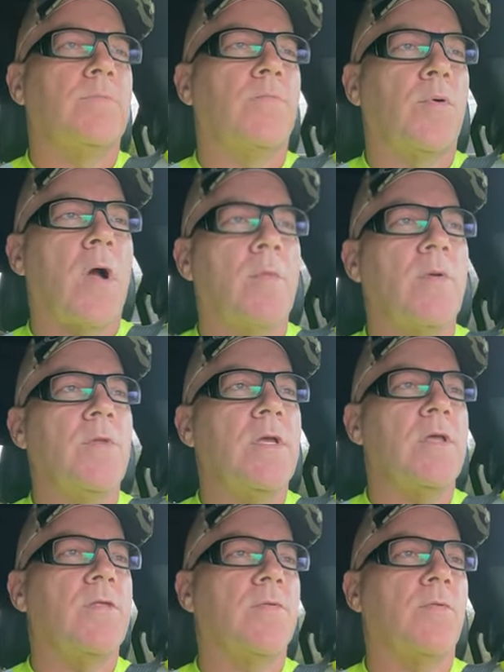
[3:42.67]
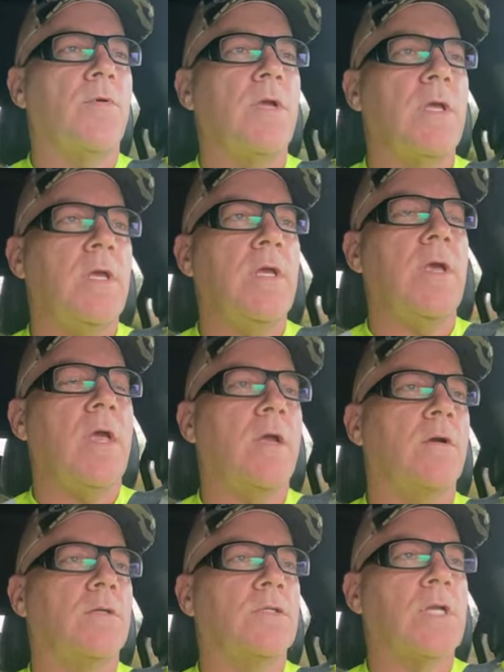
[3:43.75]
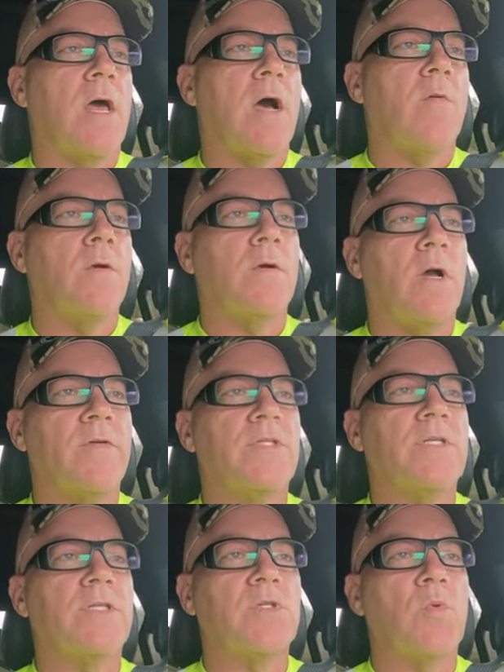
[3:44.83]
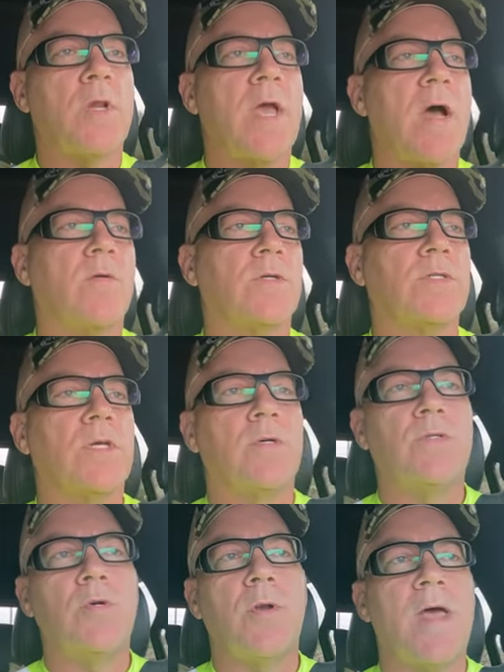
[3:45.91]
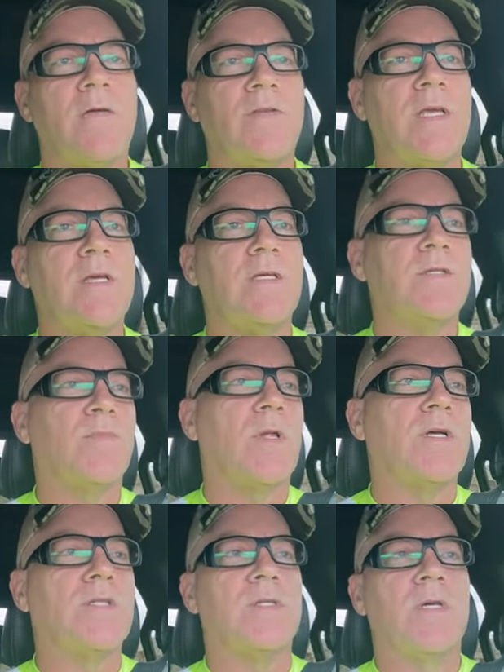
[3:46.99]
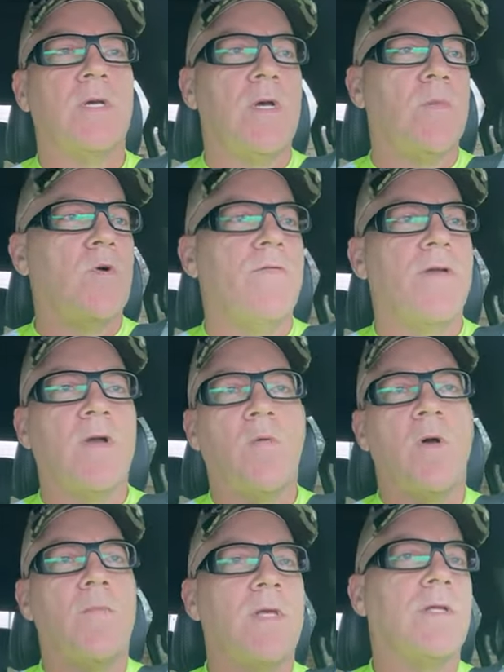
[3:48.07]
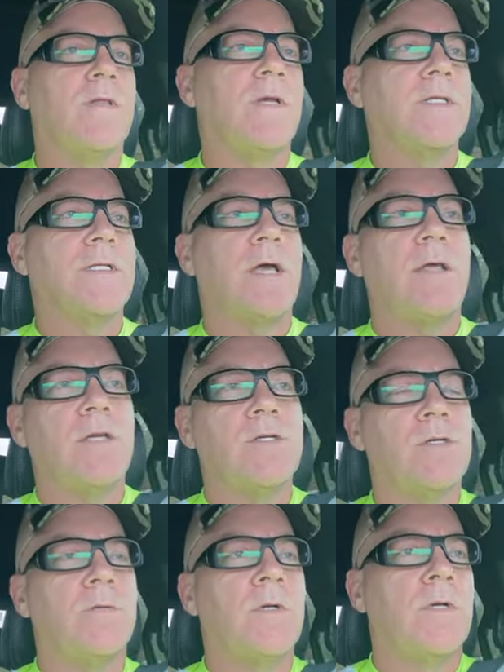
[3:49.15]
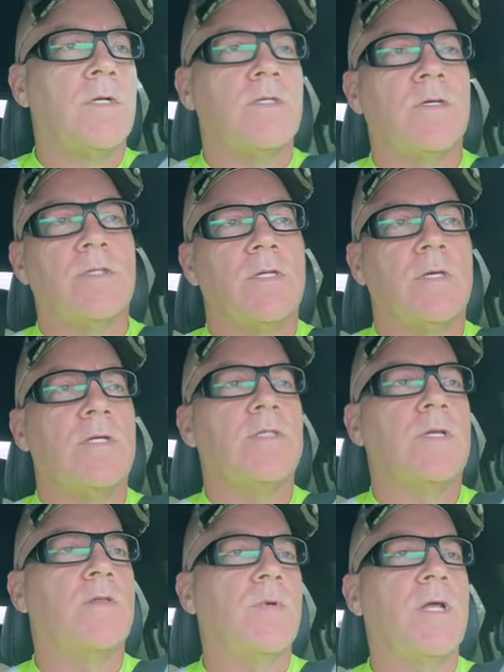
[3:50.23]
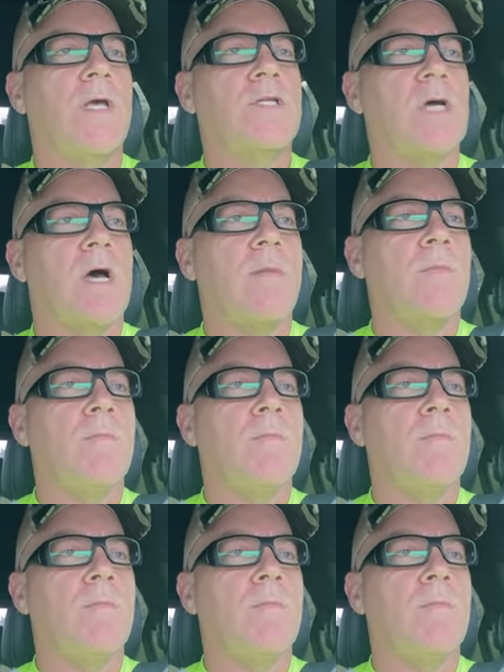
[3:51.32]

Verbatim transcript: probably three acres an hour. Obviously, it's 20 hours, so two and a half days plus moving equipment and things that nature. So it's a it's a three day job,